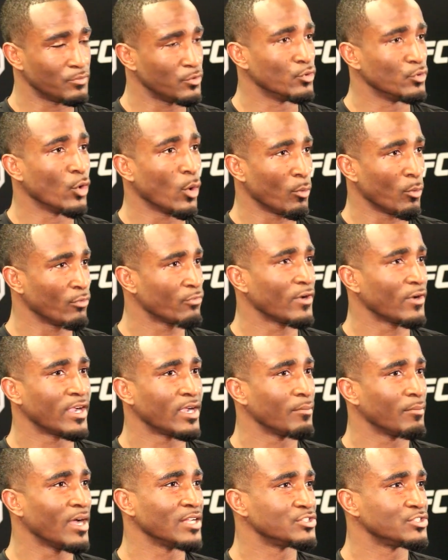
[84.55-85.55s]
normal Frank
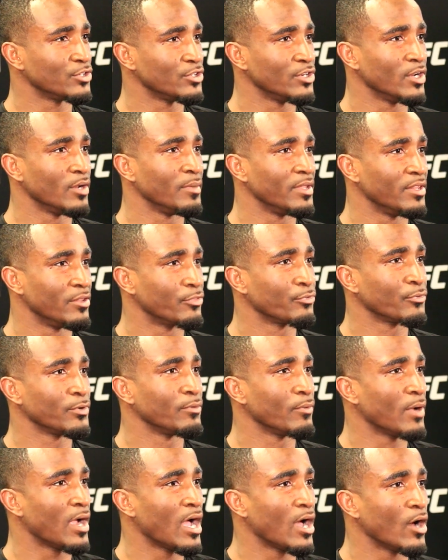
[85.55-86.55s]
Camacho, you know what I mean? The
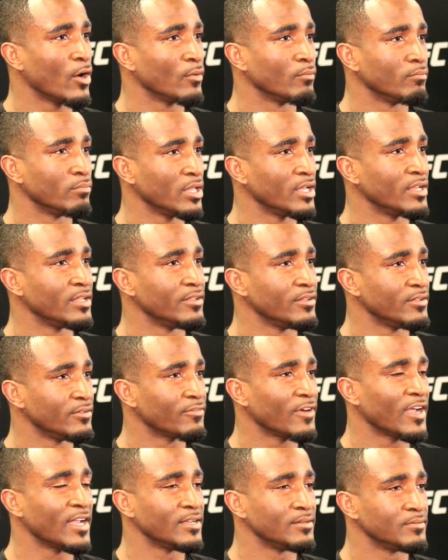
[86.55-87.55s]
3-round bloody
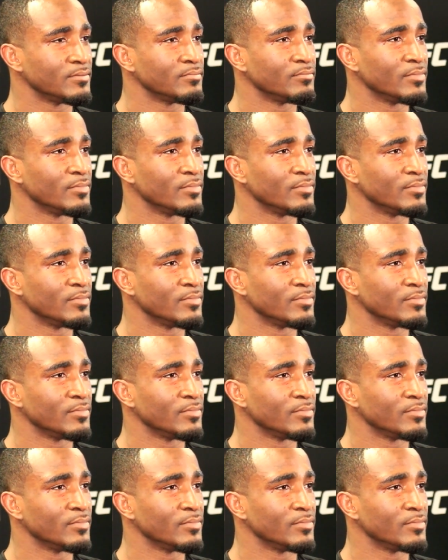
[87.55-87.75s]
fight,